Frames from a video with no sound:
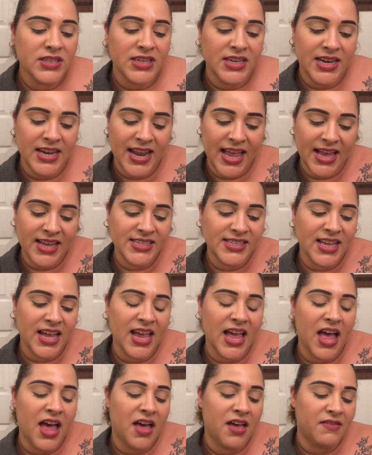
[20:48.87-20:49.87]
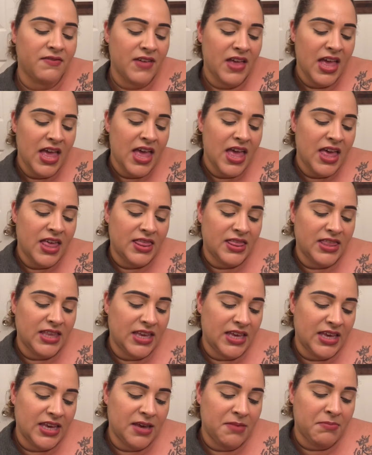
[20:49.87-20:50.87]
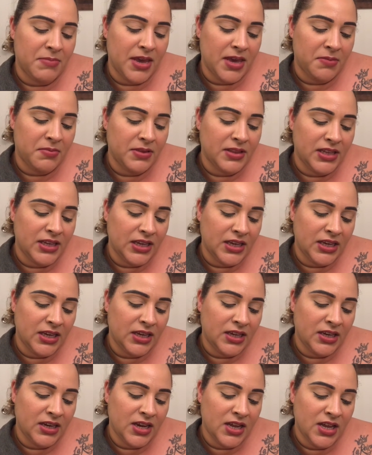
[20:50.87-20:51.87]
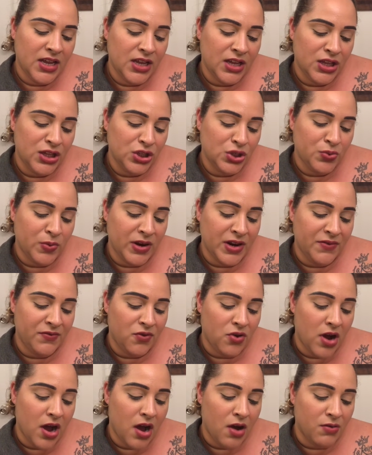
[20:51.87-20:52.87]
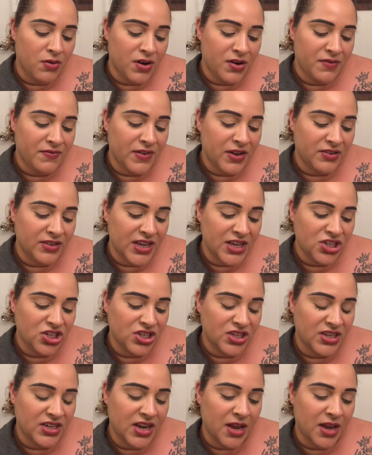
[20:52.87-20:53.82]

Next, I have the Maybelline 24-Hour Foundation.